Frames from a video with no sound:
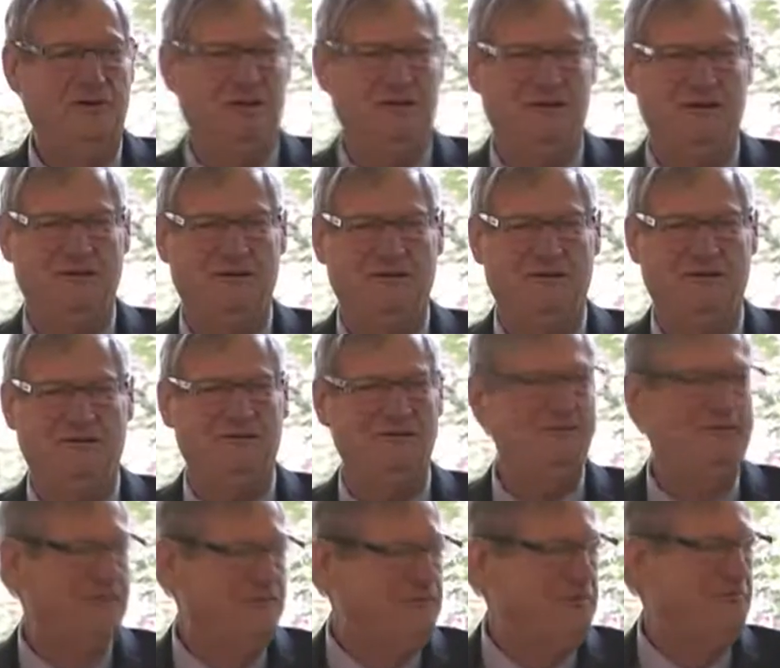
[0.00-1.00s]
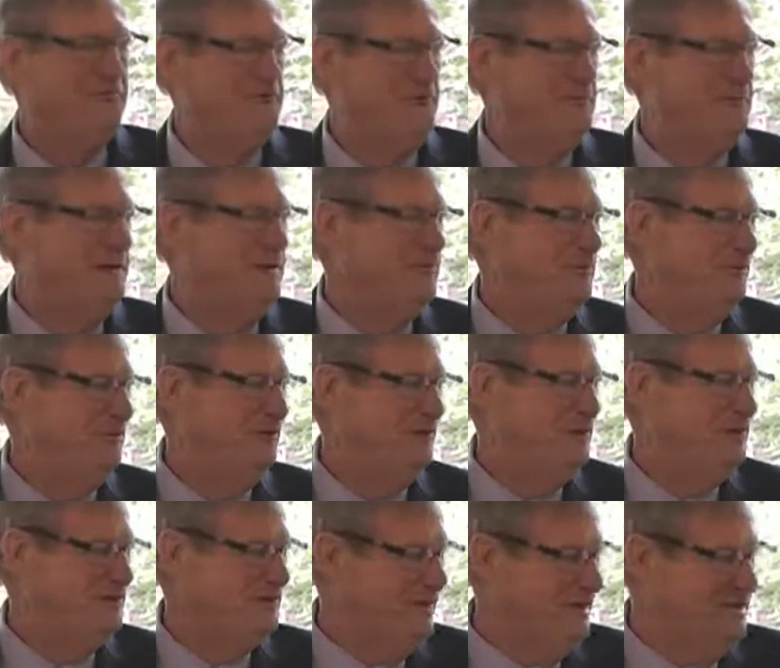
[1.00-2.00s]
a fifth of the people in
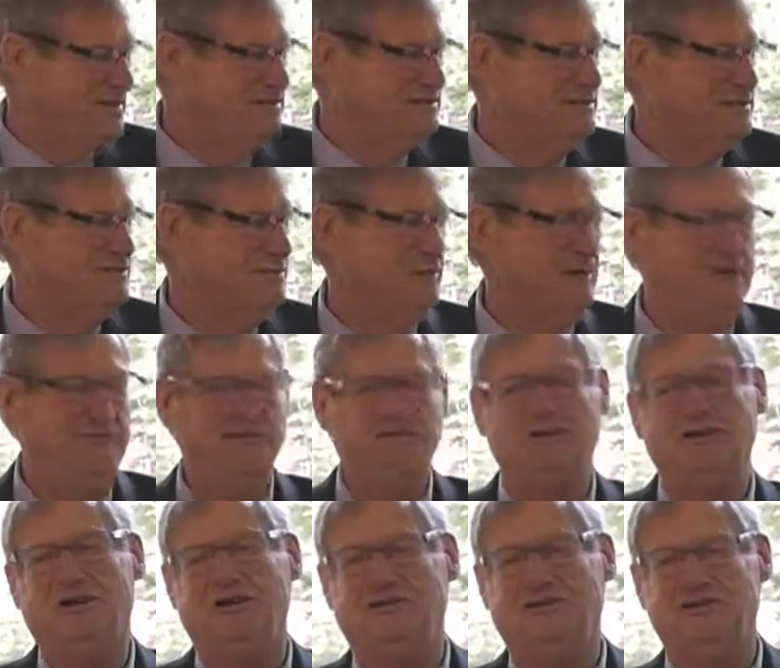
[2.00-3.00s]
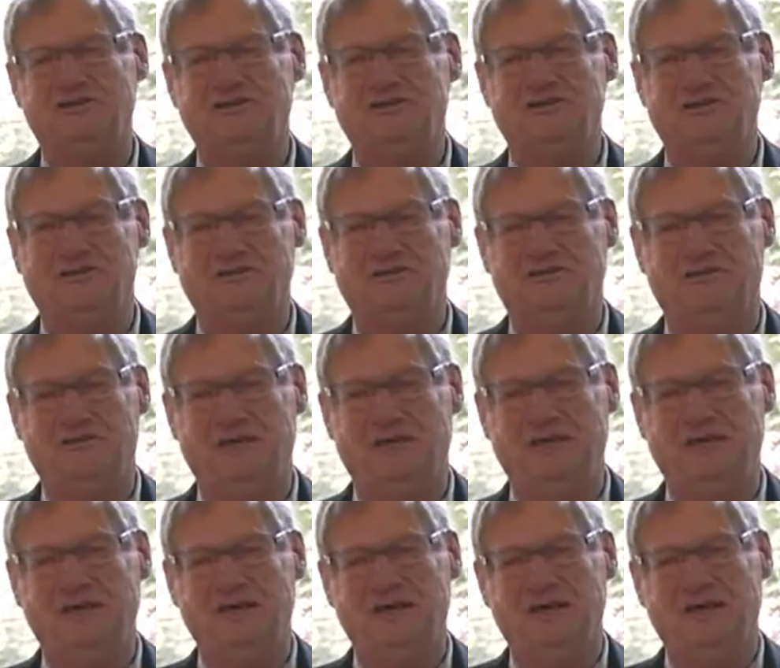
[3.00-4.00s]
the diocese where I was called to serve were
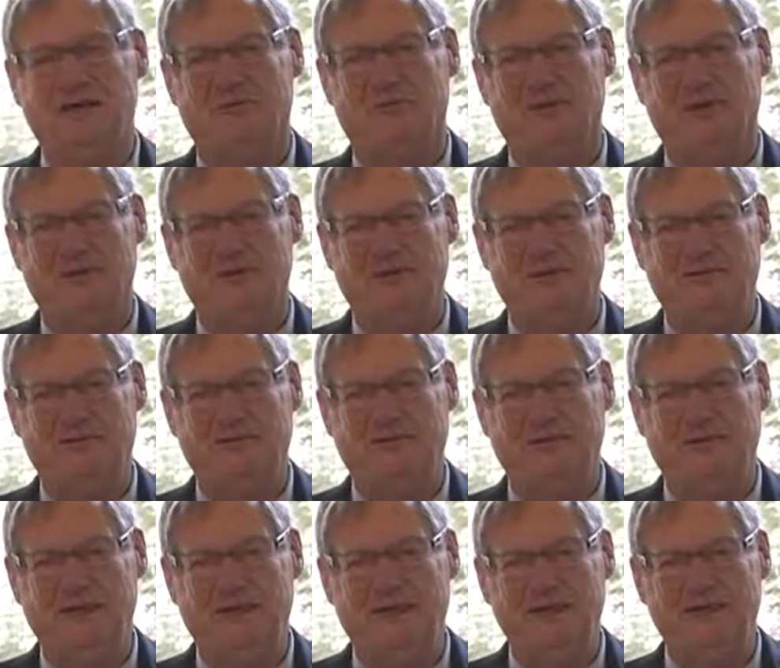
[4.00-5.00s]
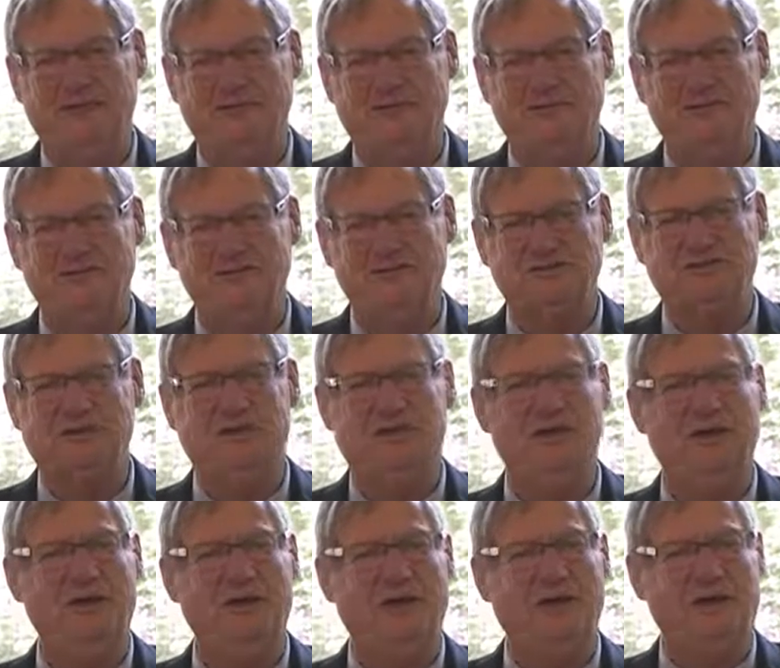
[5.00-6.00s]
Native Canadians. And
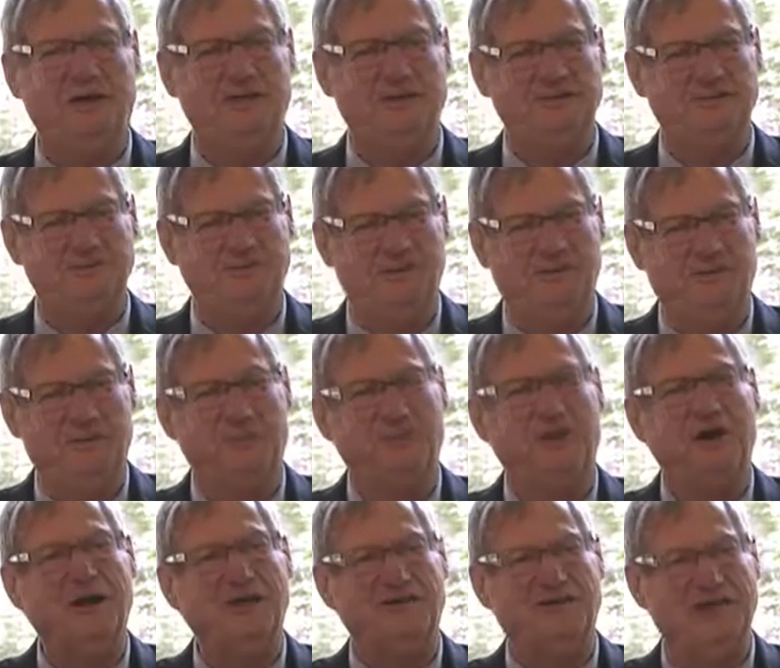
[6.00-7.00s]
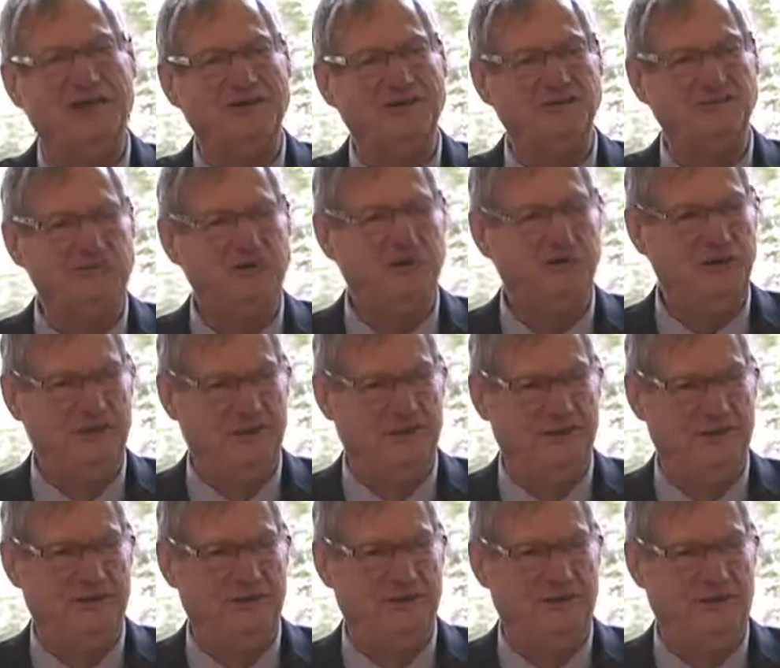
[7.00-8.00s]
so it's part of that journey
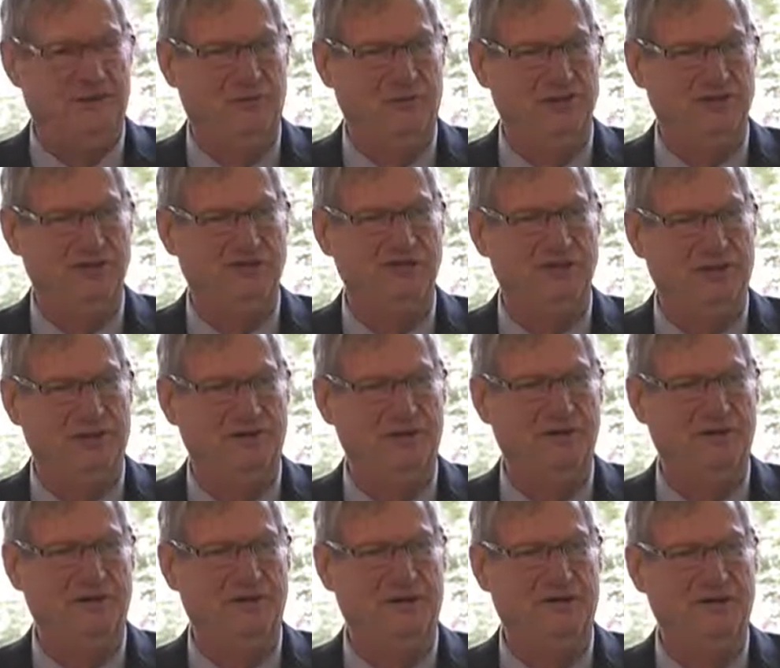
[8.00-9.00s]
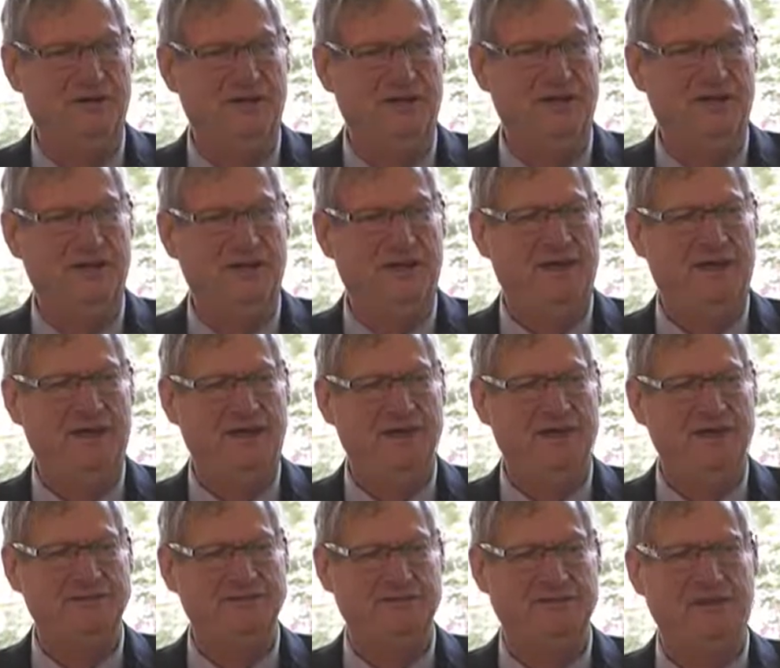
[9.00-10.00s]
that I want to talk about
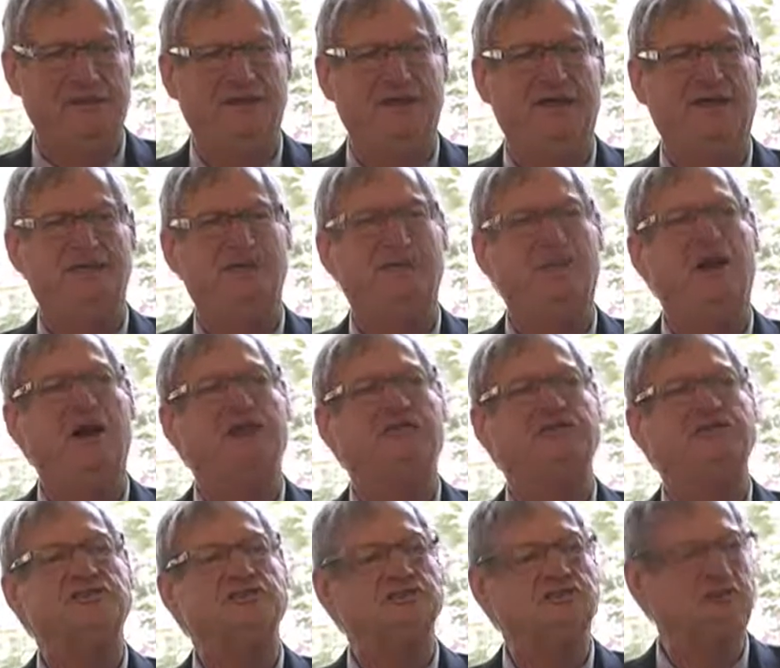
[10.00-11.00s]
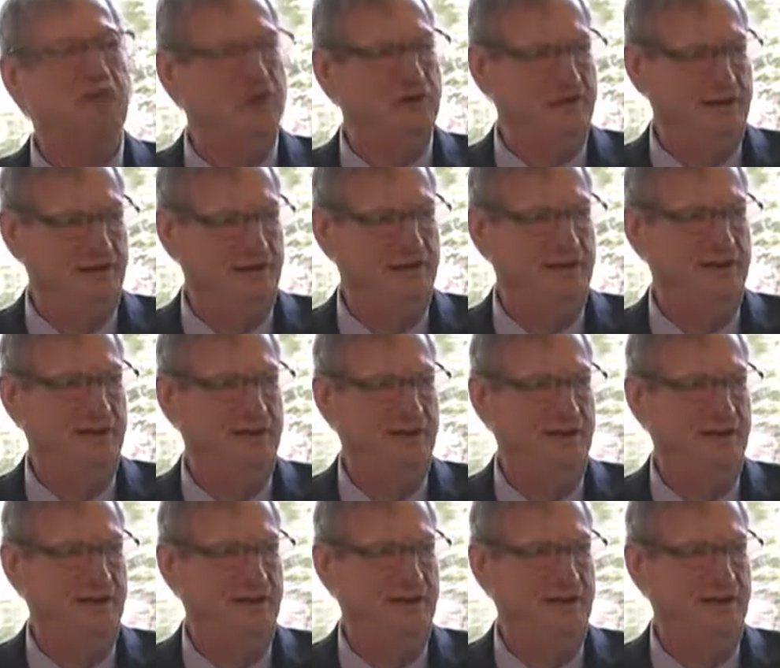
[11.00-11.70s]
as part of a story.